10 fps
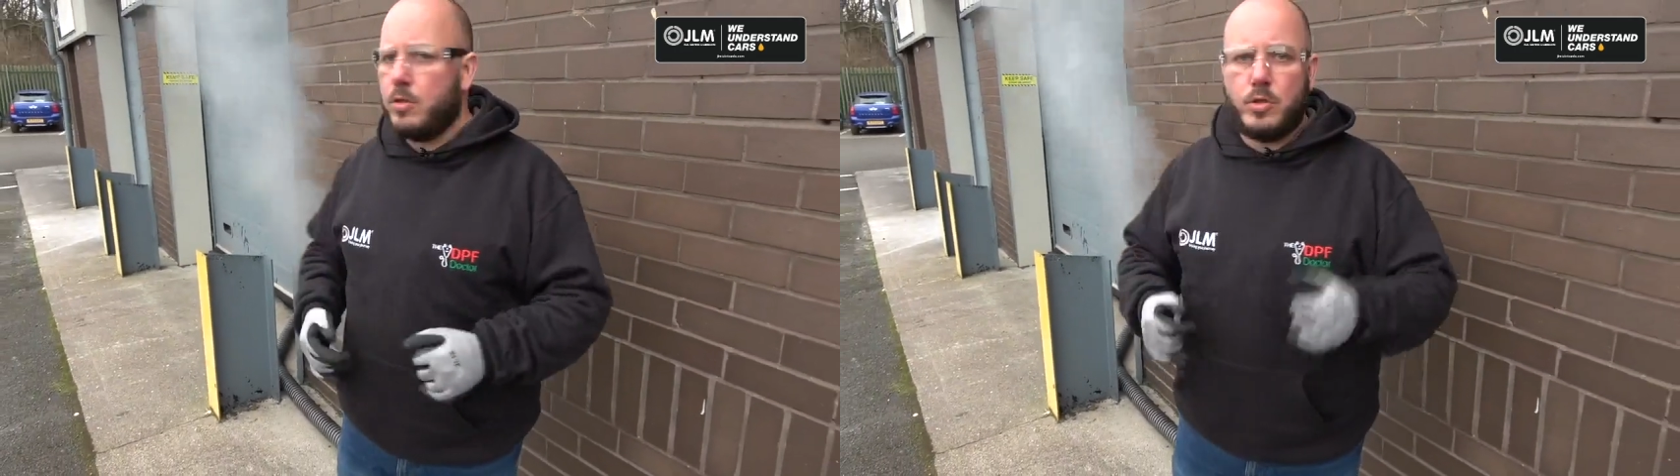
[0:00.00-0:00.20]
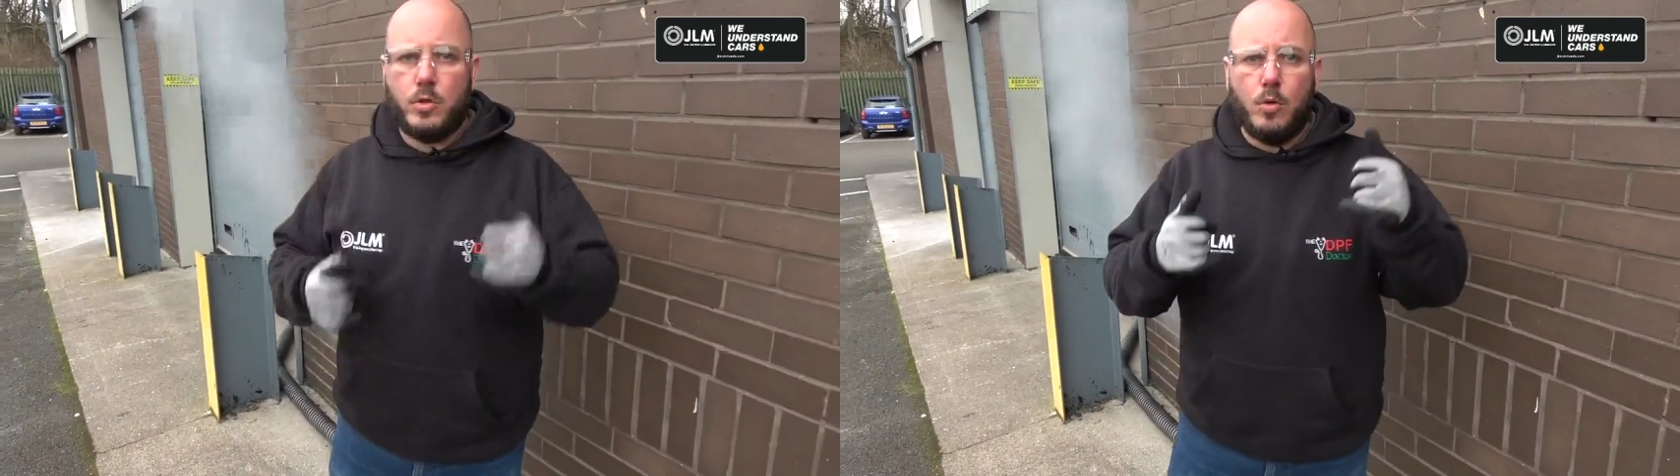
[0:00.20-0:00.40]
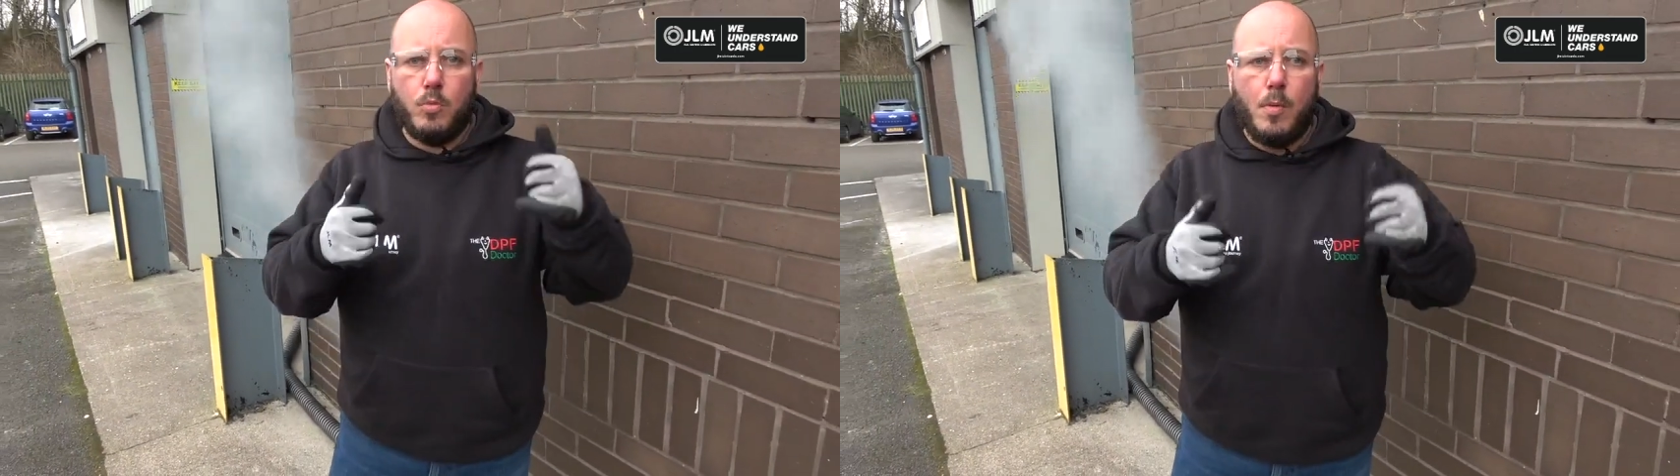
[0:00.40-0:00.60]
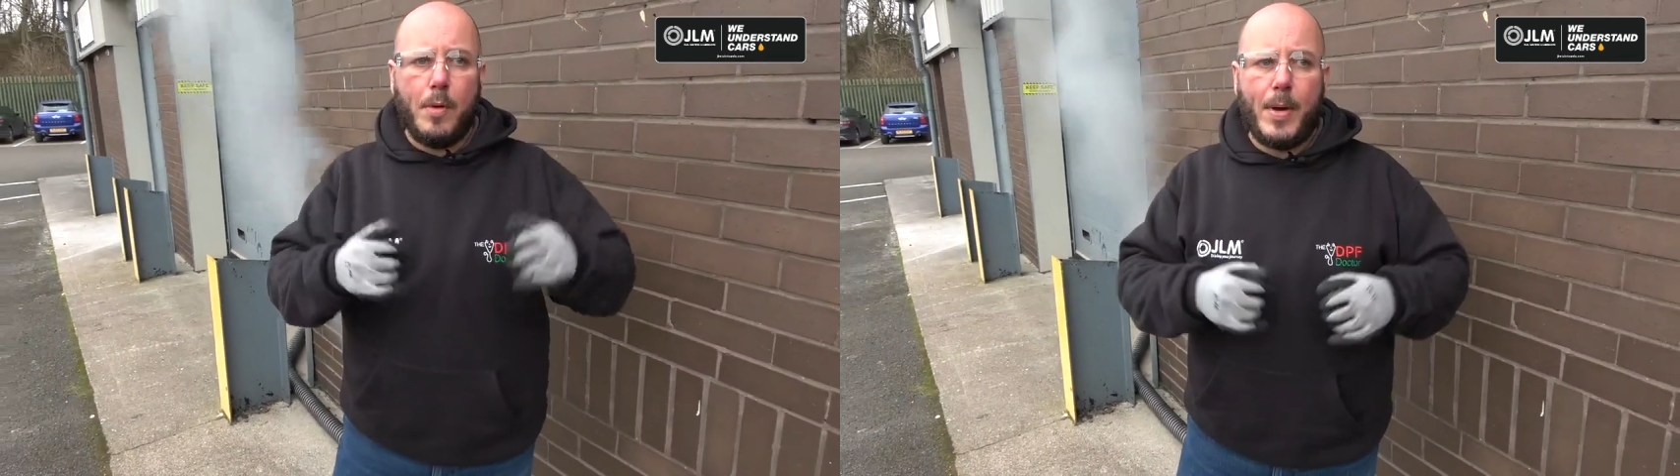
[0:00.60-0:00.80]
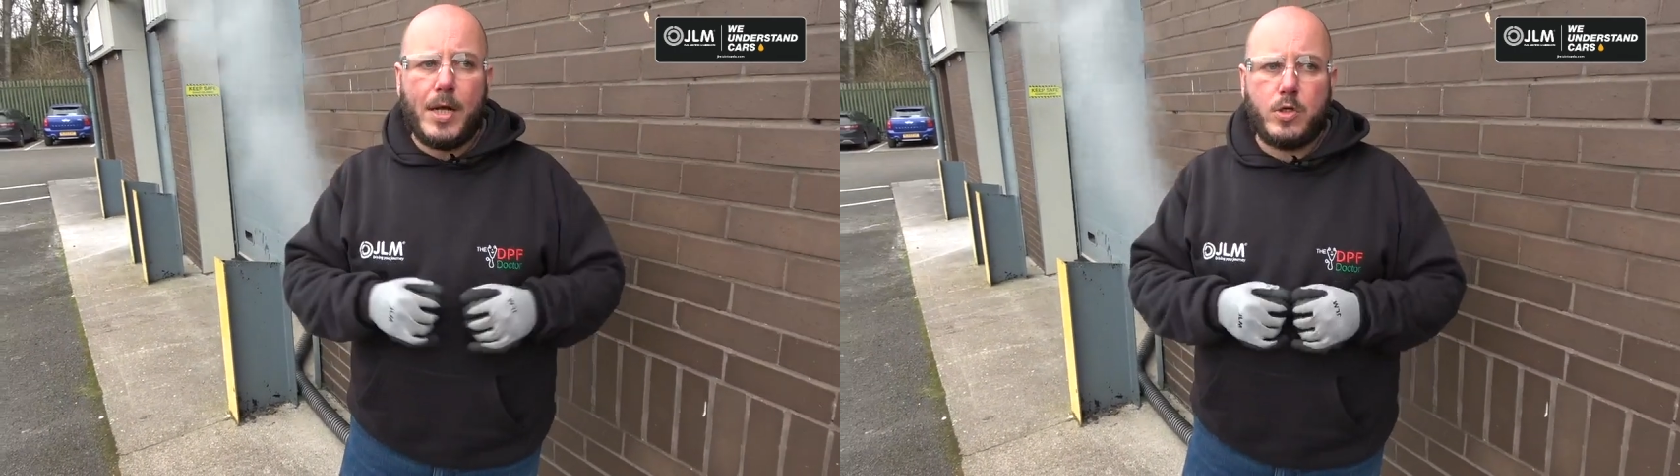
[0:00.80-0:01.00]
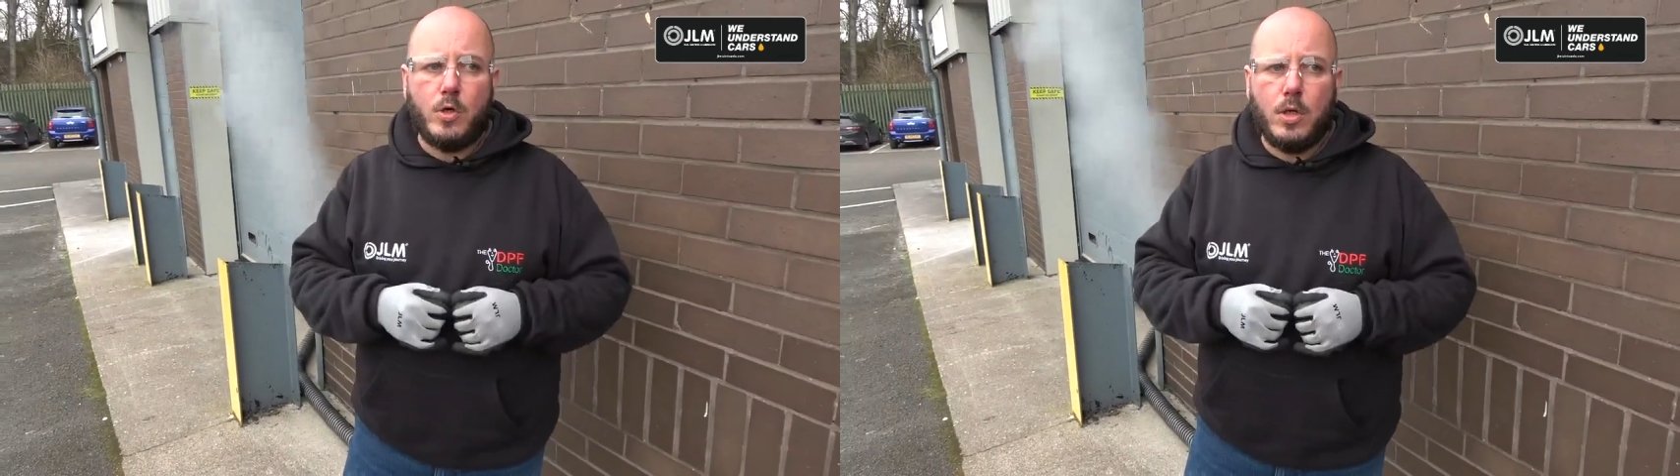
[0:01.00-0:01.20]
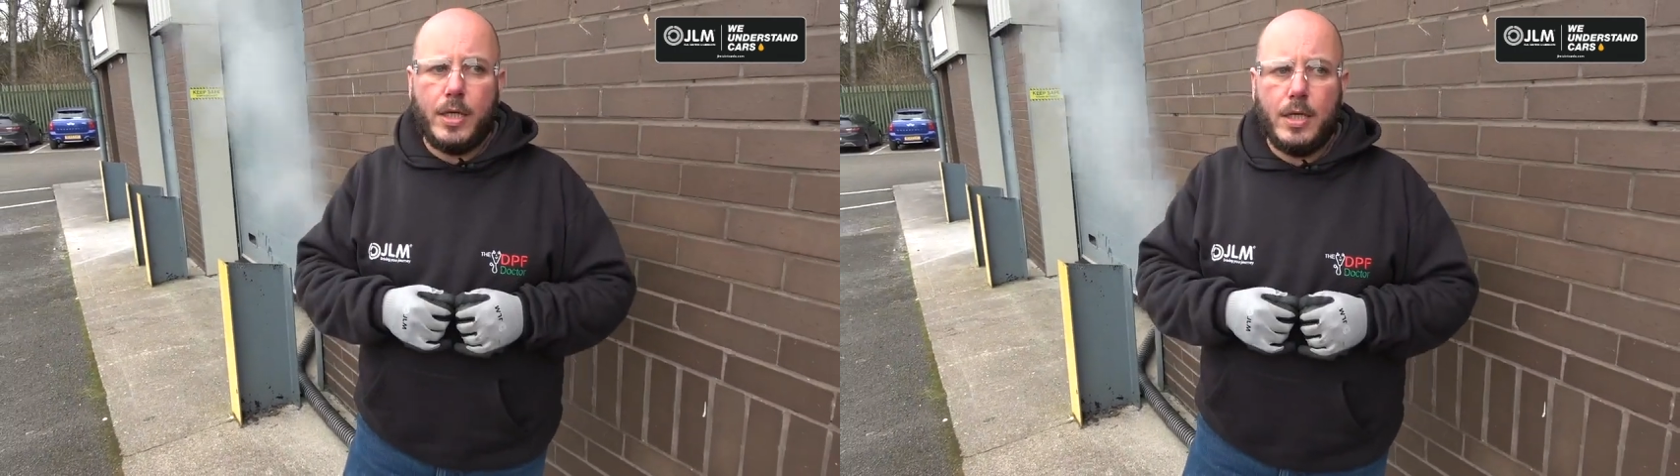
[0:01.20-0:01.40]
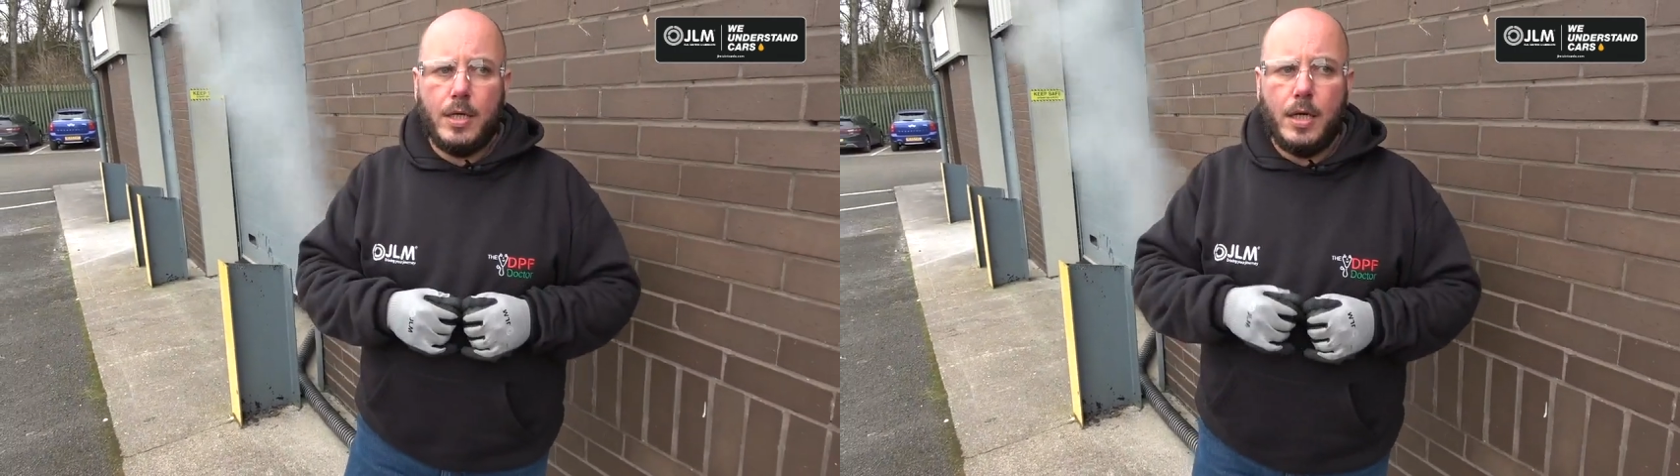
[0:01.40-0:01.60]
So we'll be back shortly